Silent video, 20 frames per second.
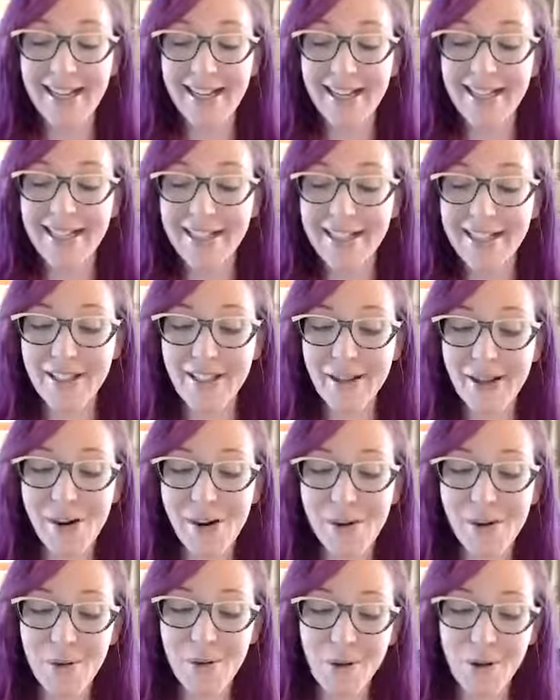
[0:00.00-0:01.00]

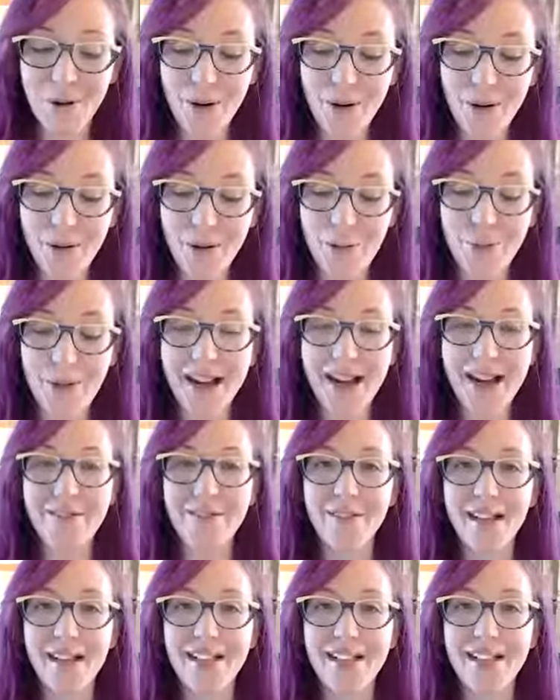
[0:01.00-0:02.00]
So with my
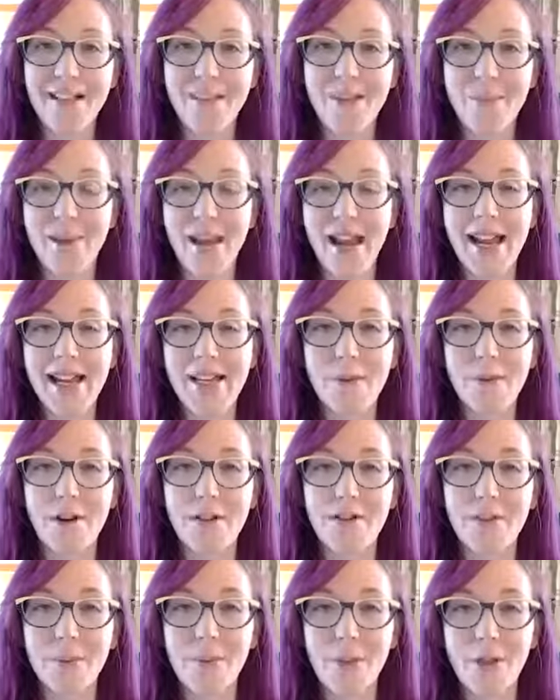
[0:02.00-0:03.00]
events, you pay anywhere
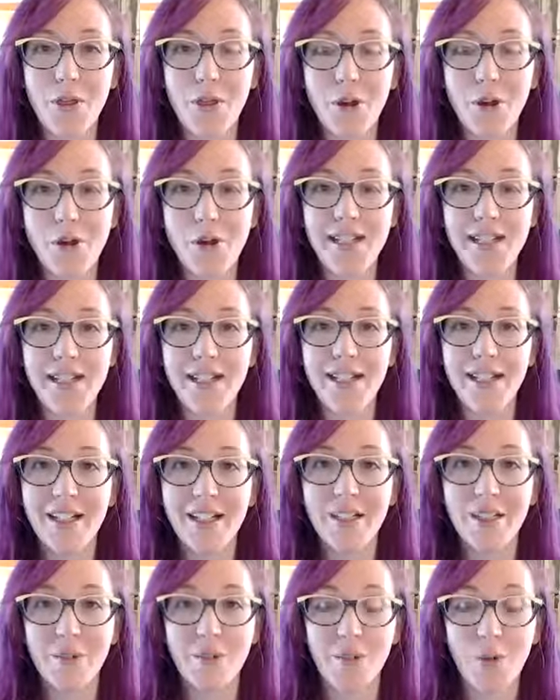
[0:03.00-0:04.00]
from $30
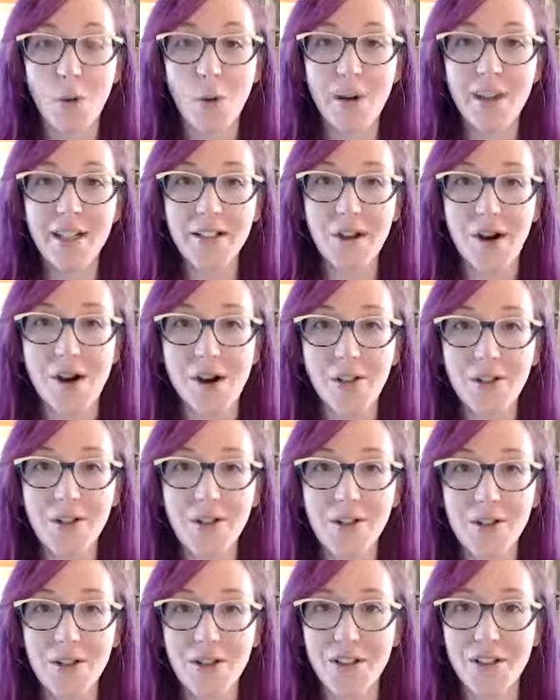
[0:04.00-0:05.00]
to
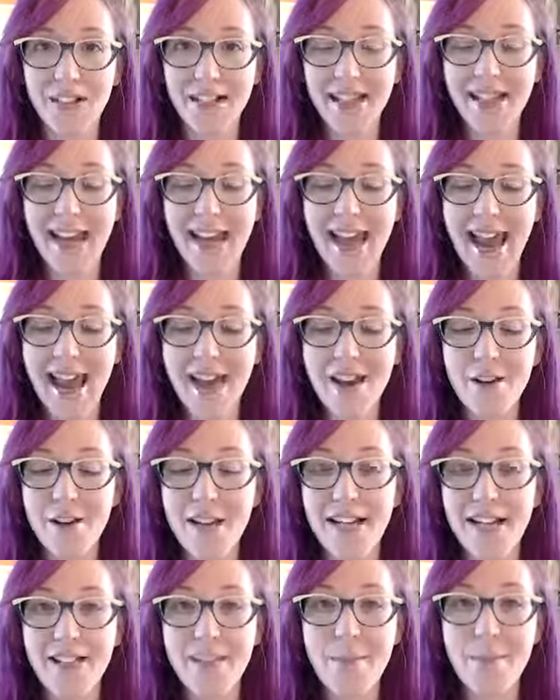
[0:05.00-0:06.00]
$40, and you
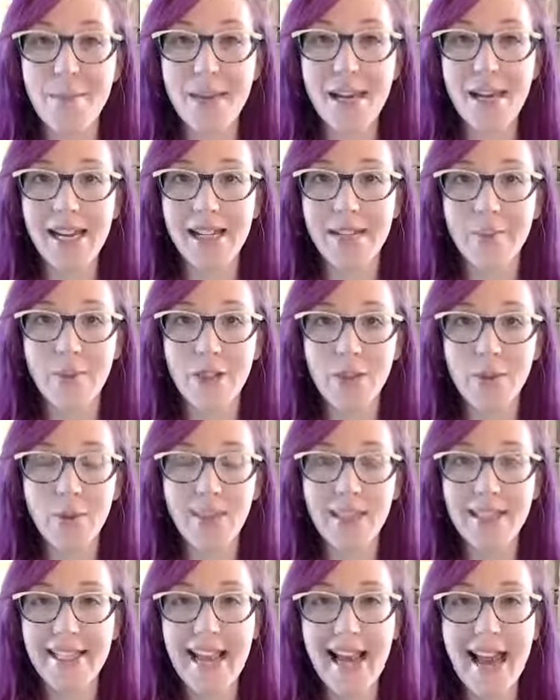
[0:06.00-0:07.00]
get to meet
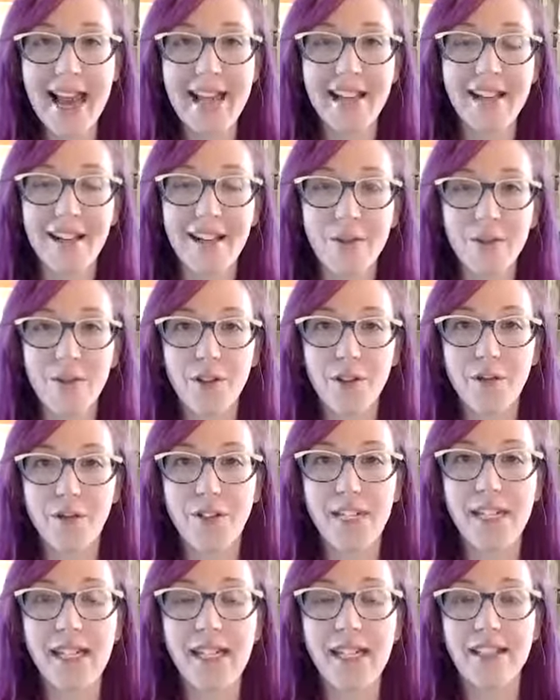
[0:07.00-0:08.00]
between 10 and
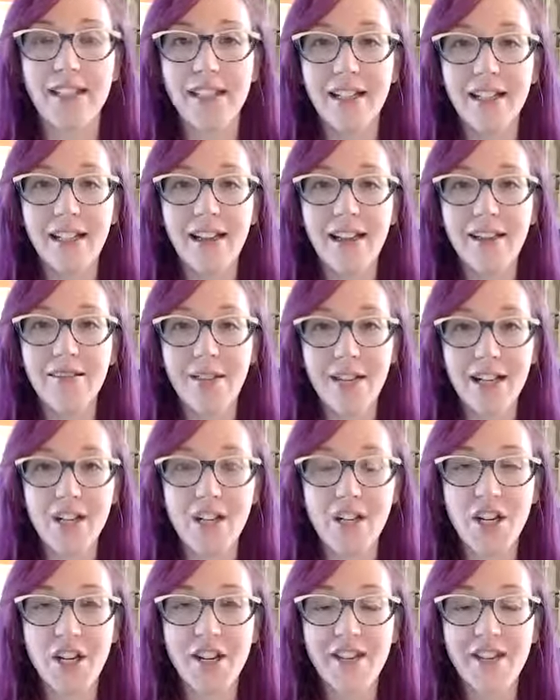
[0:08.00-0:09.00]
15
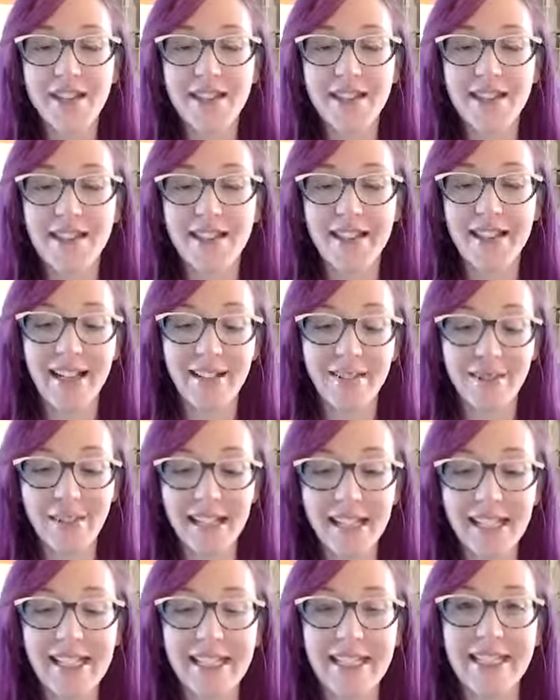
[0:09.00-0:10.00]
vegetarians and
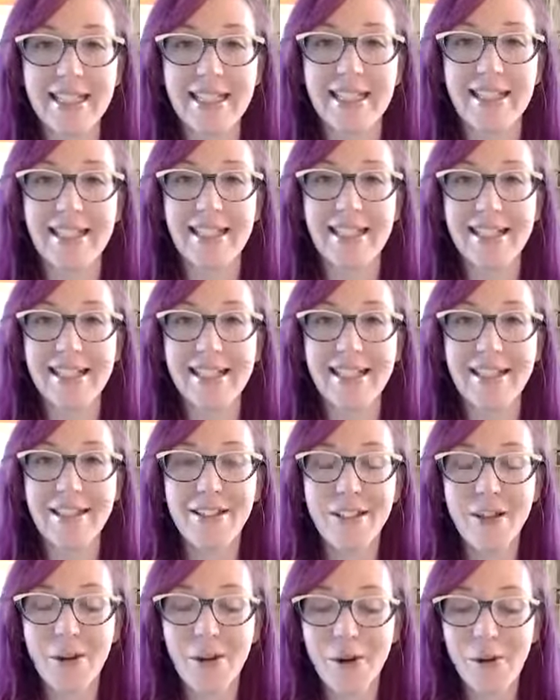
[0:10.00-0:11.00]
vegans.
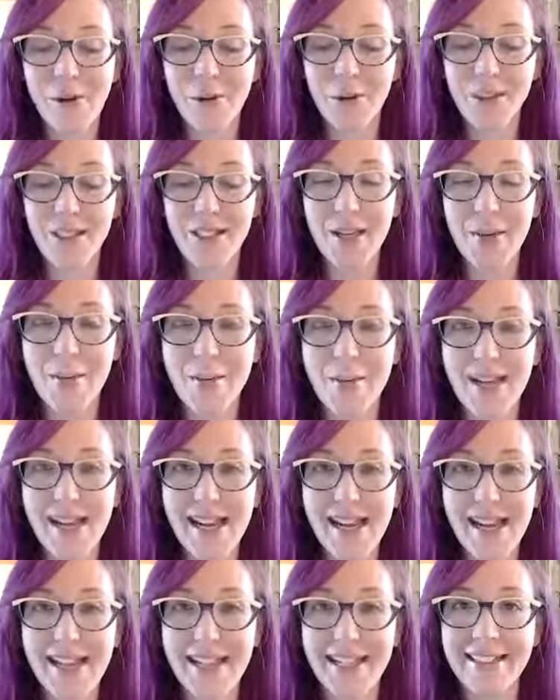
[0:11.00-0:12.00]
So to
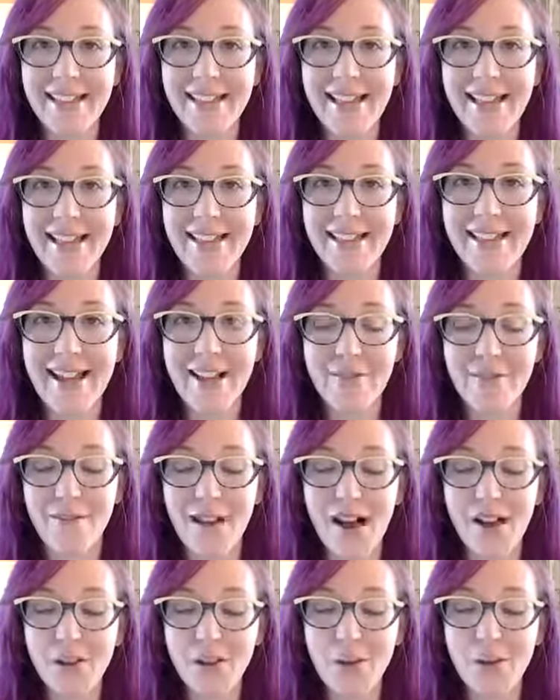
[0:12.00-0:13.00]
me, that
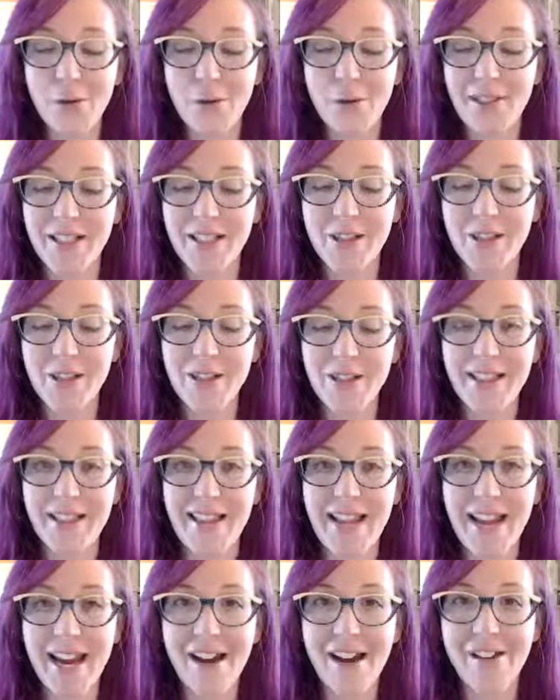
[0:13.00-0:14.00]
value is just
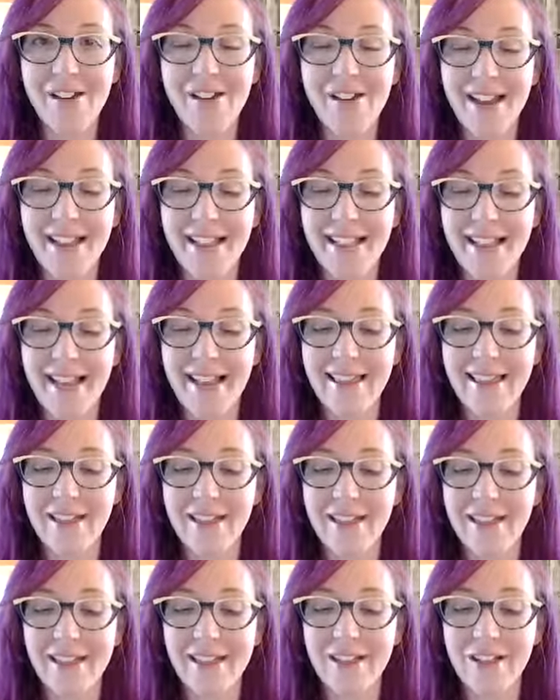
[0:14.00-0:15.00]
there. And
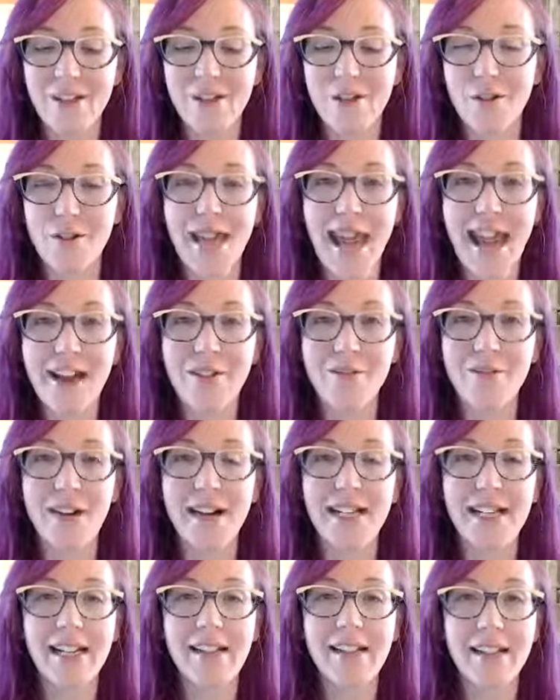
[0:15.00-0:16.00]
again, you can't
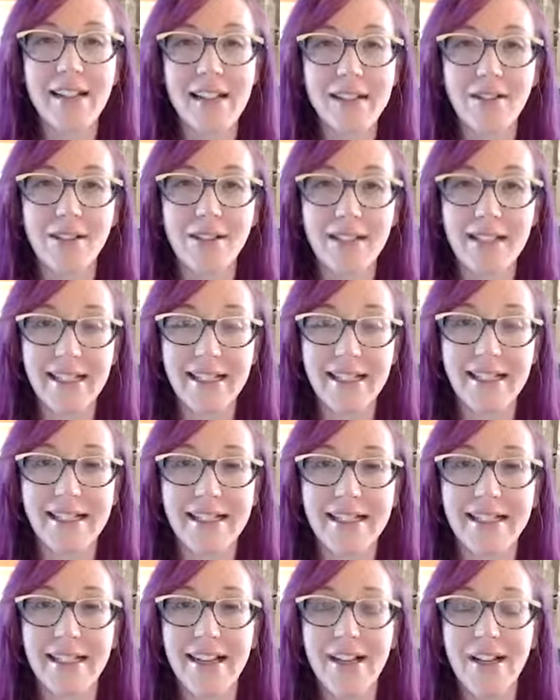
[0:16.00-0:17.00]
find anything else like
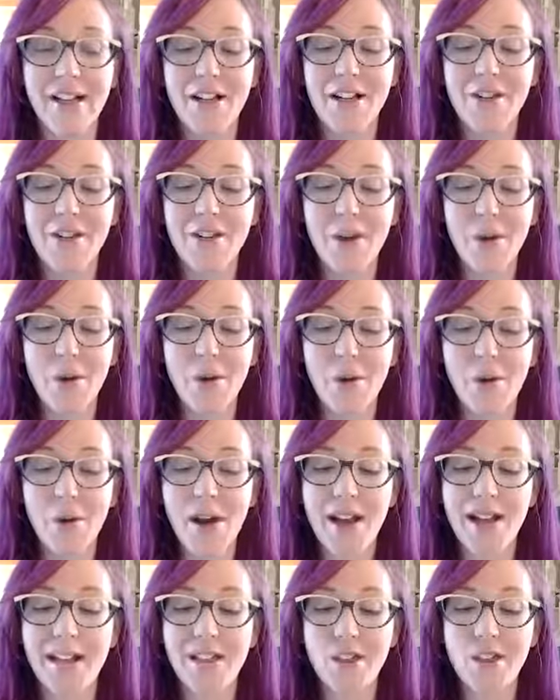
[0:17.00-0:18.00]
it. So,
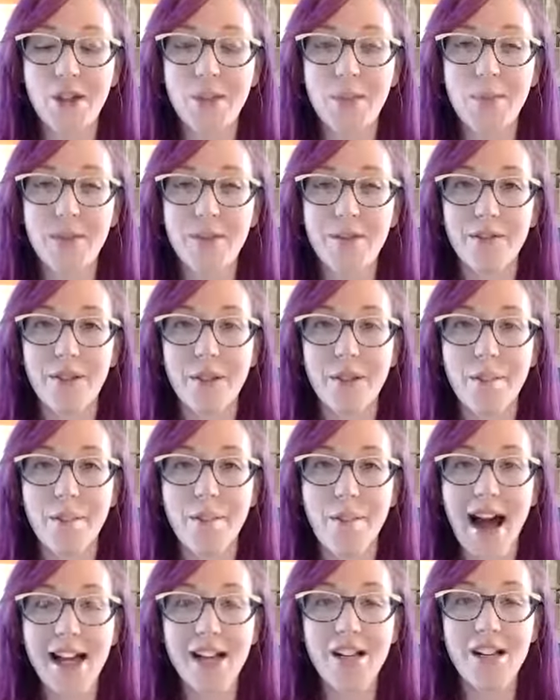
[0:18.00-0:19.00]
and in terms of the
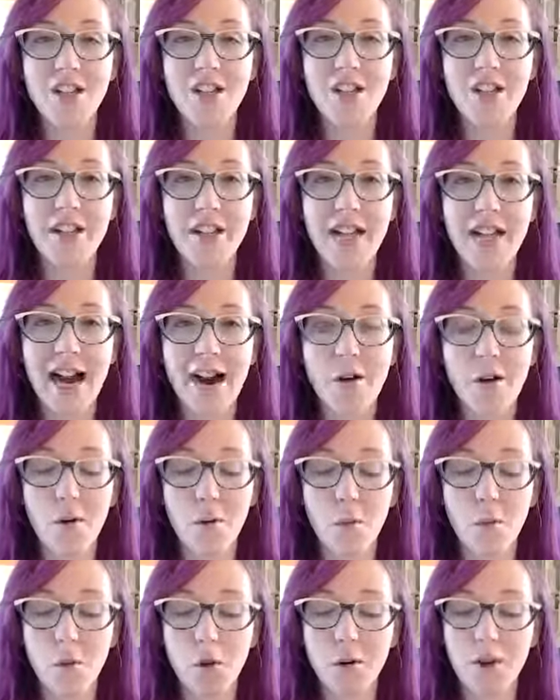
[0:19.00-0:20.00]
matching, how it
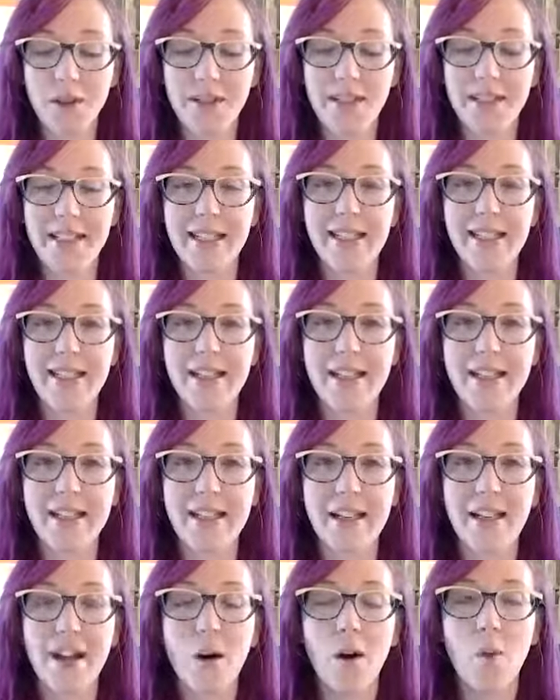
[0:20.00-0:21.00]
works
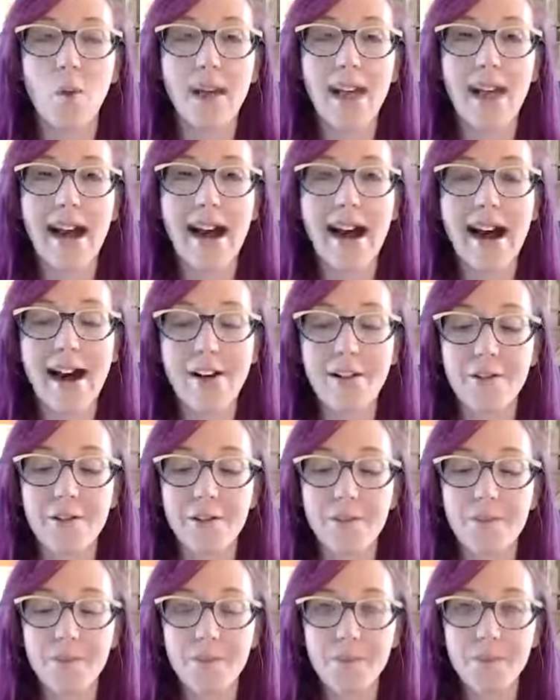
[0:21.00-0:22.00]
is we have
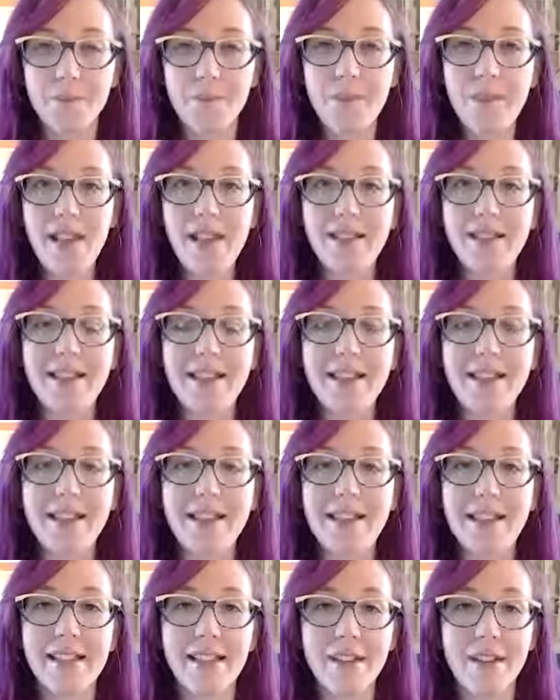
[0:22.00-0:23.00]

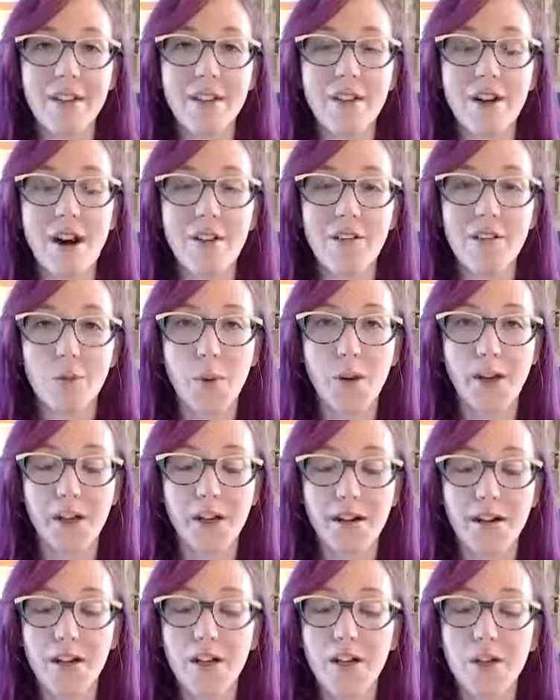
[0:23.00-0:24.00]
this
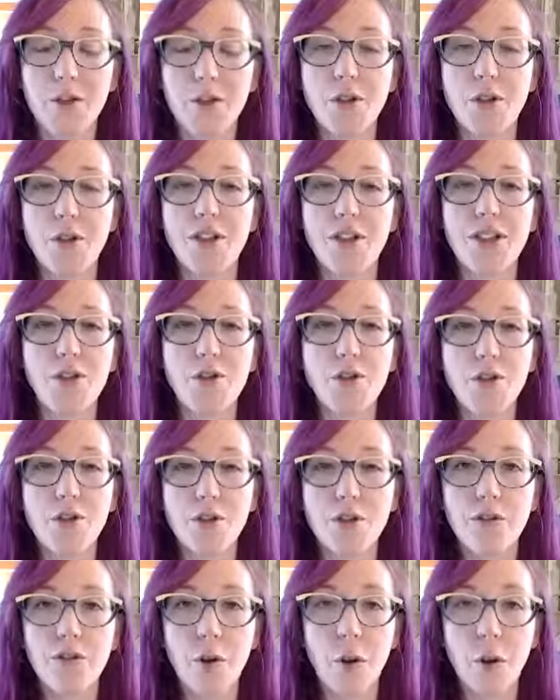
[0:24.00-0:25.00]
software. So you can use
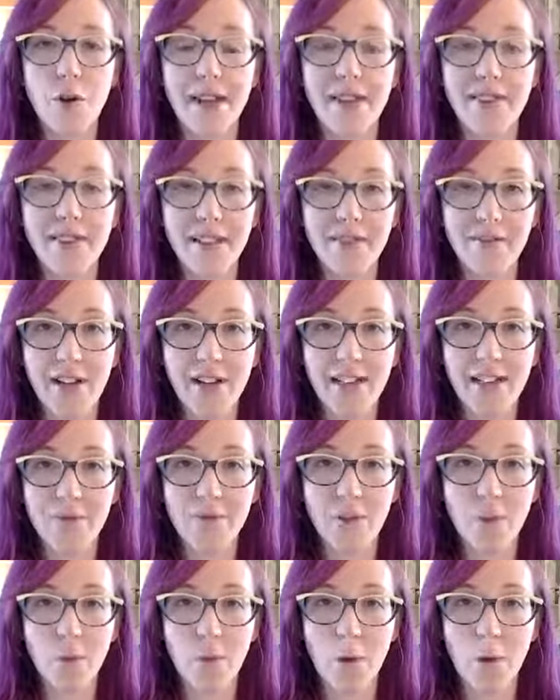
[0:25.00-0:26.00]
your phone at the event
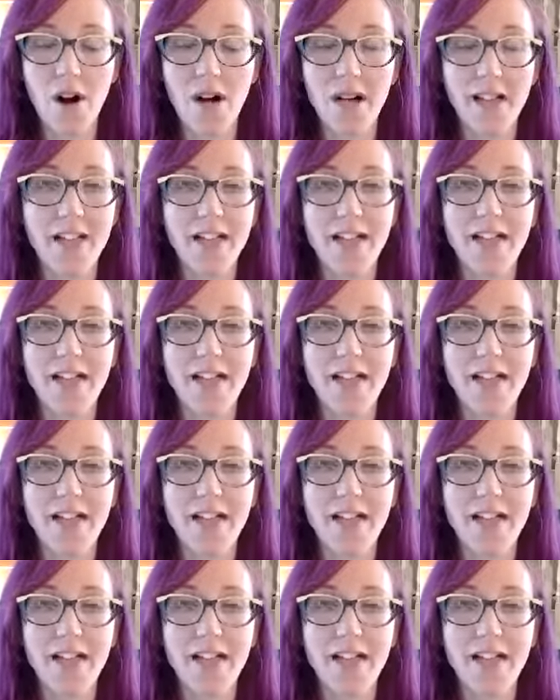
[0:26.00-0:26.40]
if you want,